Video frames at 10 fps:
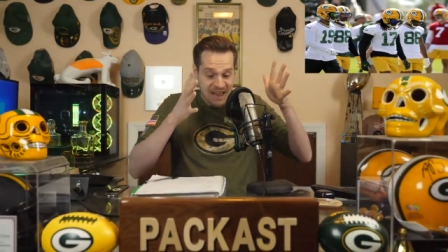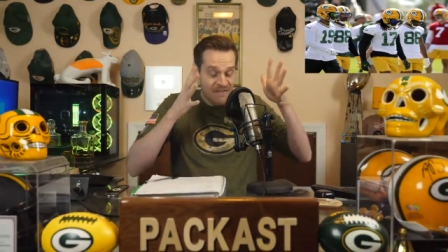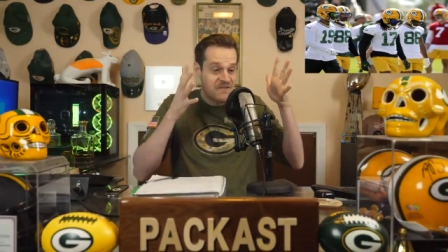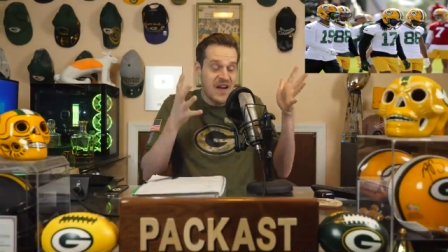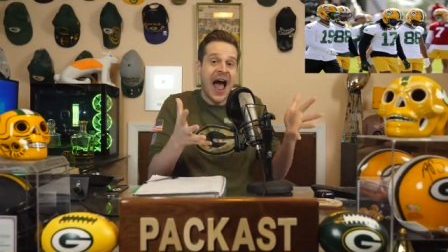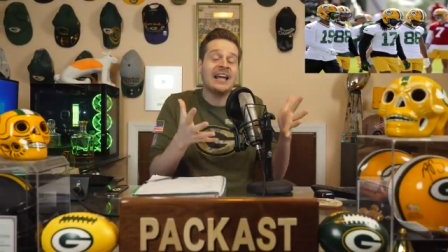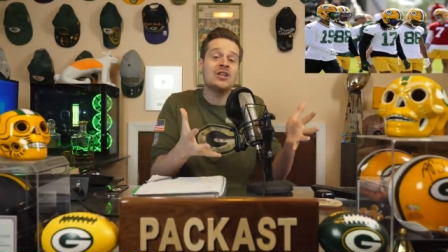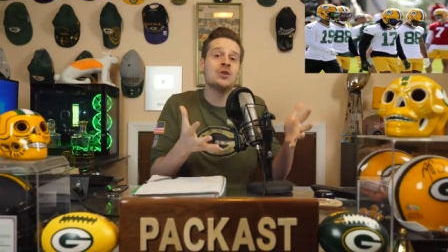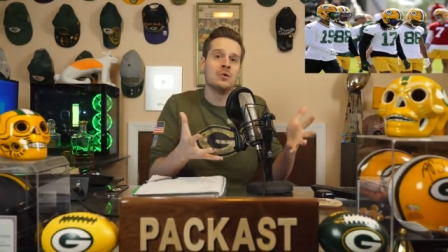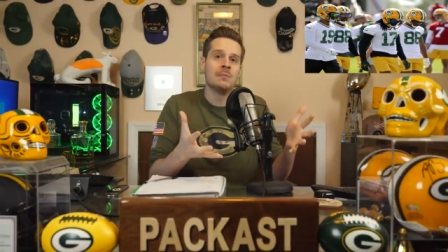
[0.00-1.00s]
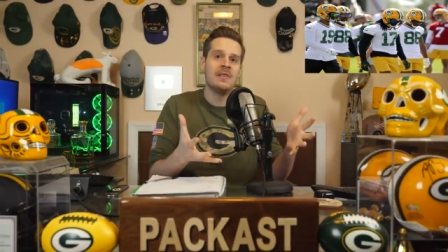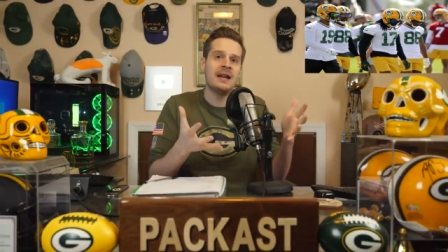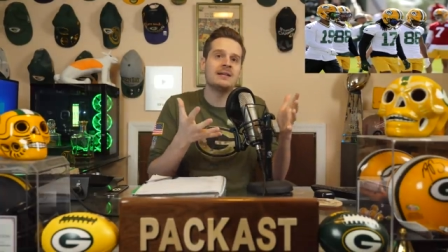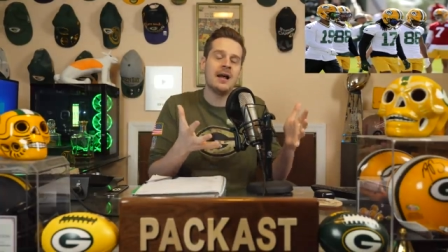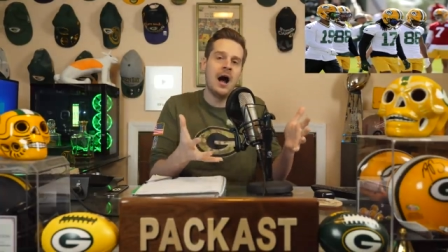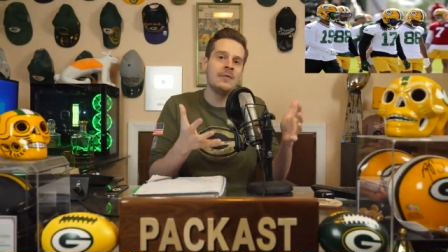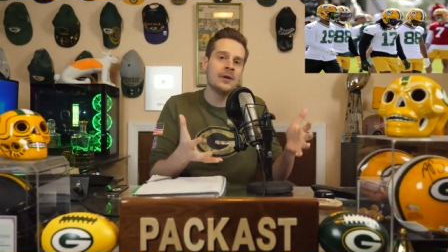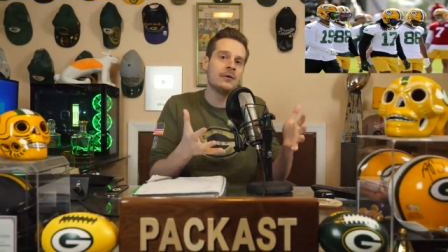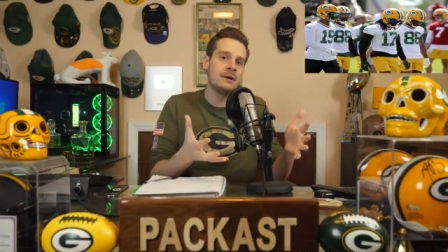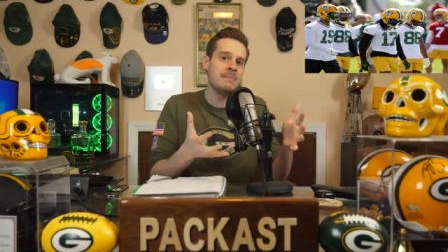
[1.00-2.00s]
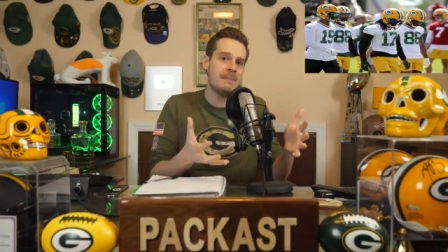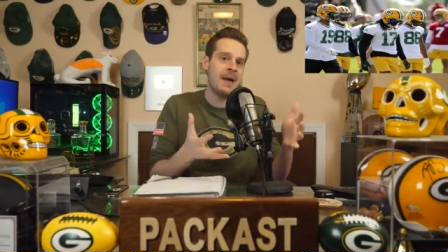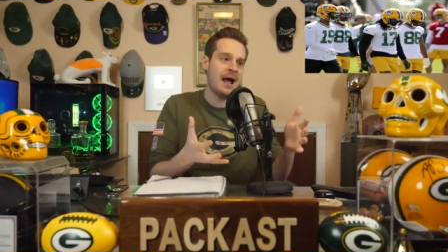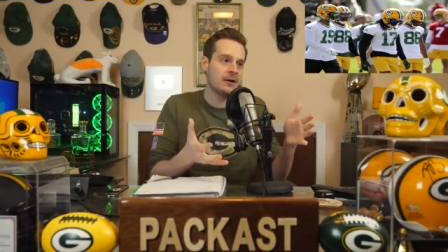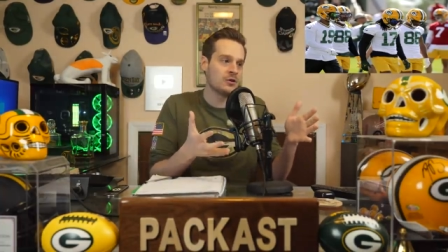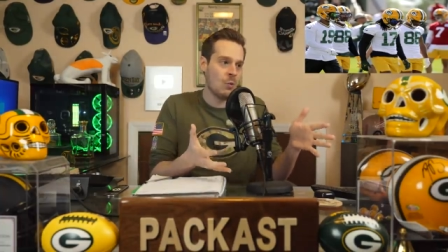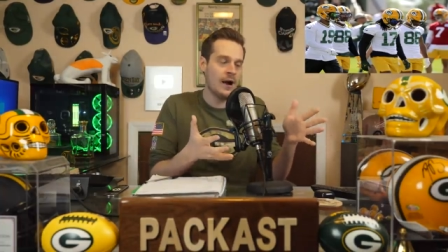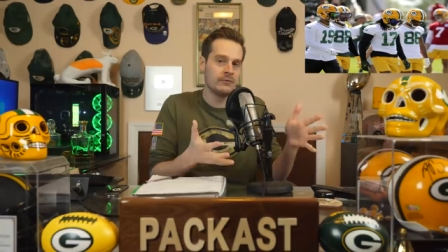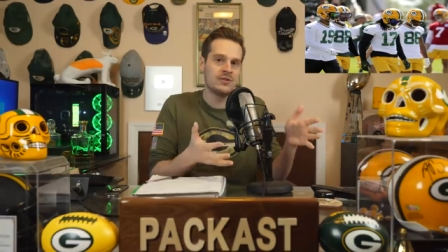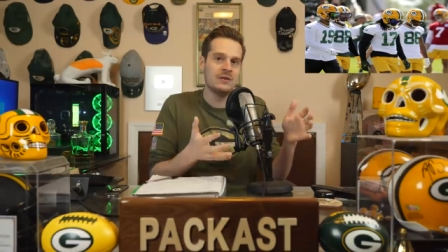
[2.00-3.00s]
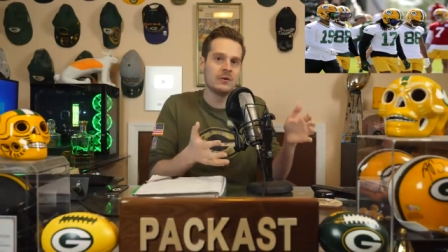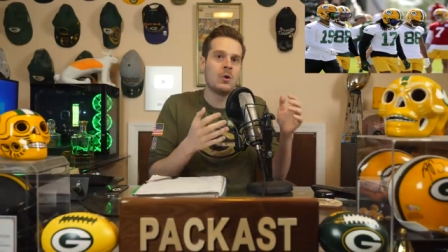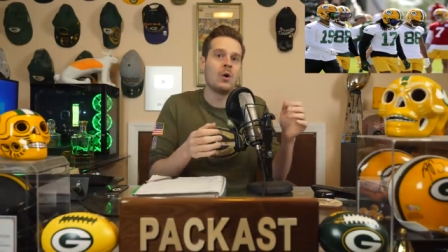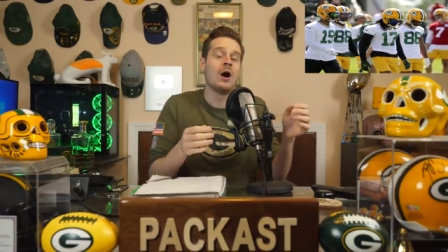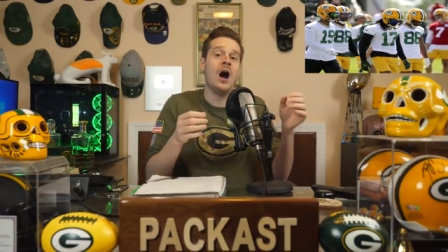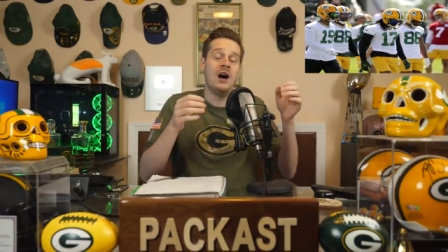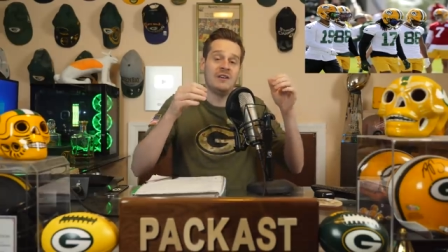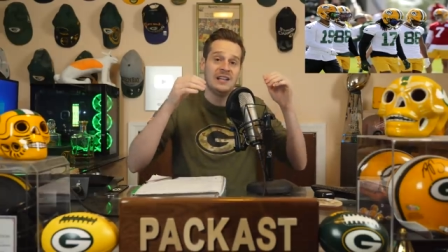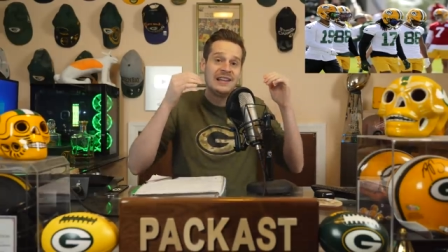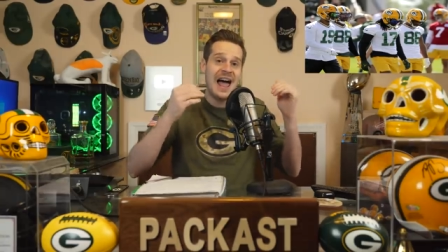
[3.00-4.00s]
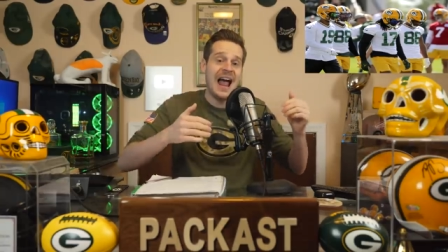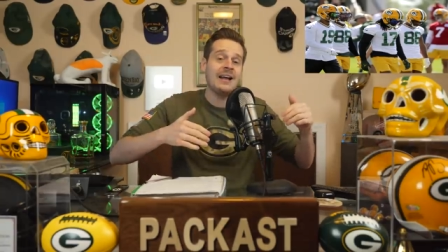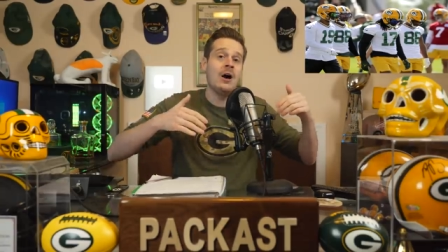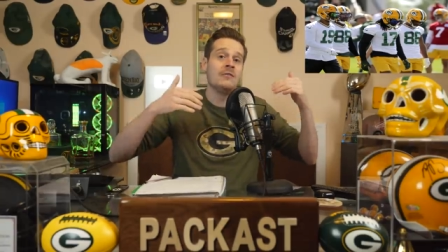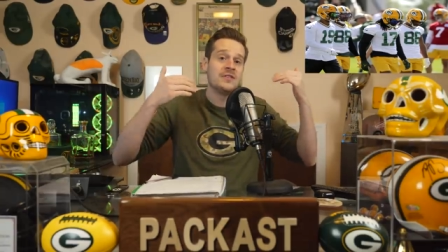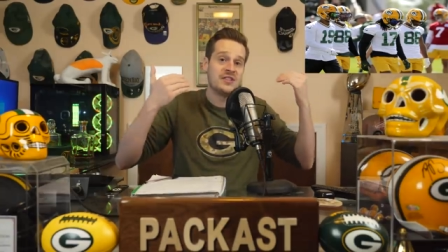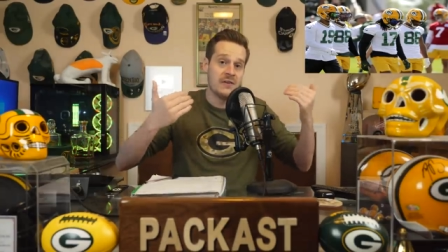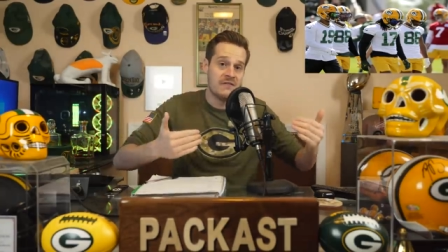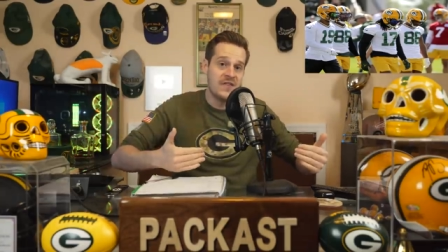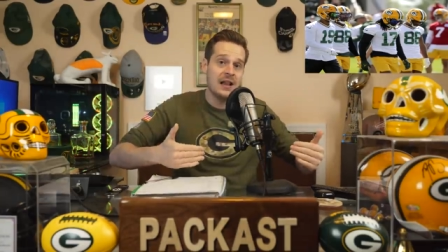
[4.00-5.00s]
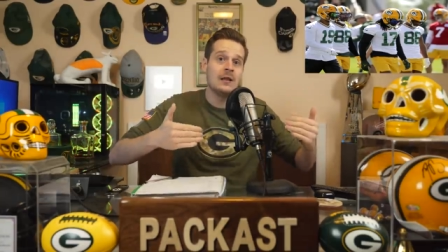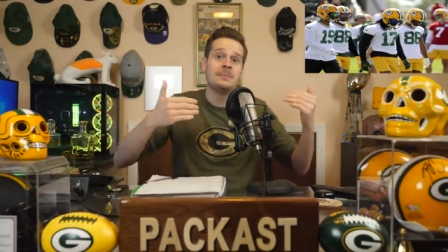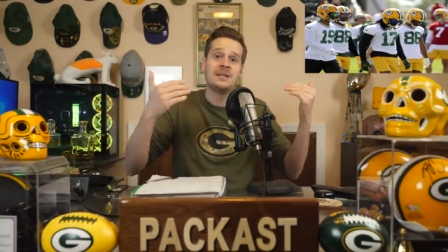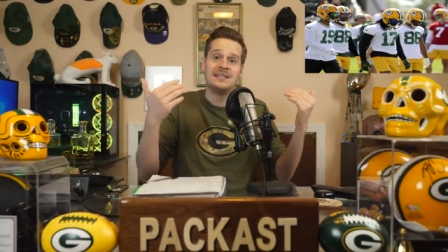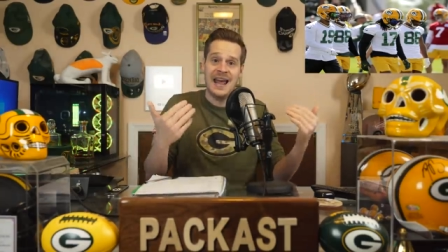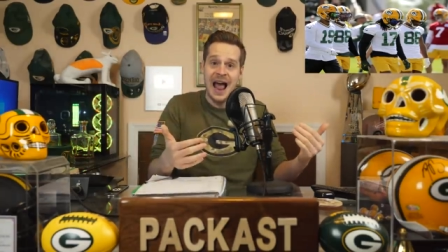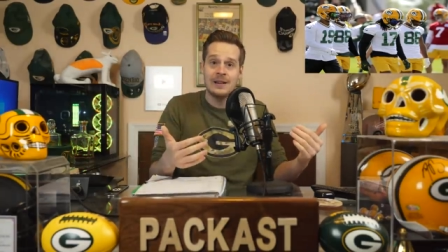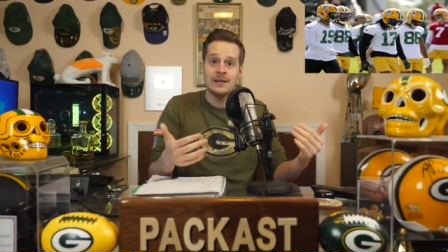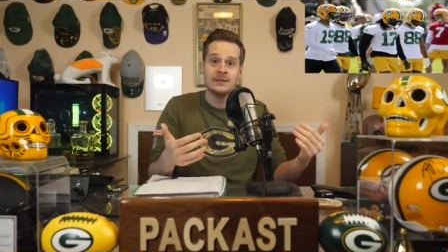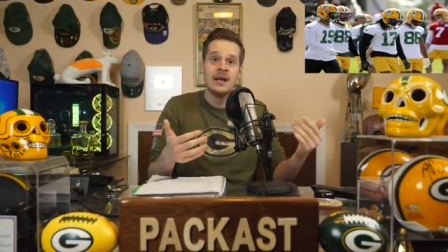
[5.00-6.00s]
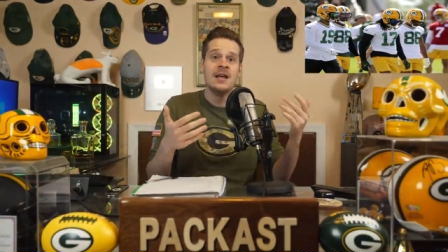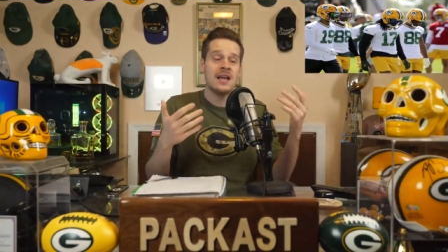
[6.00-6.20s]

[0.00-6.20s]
a vacuum that is on the Green Bay Packers wide receiver core of a lack of developed talent,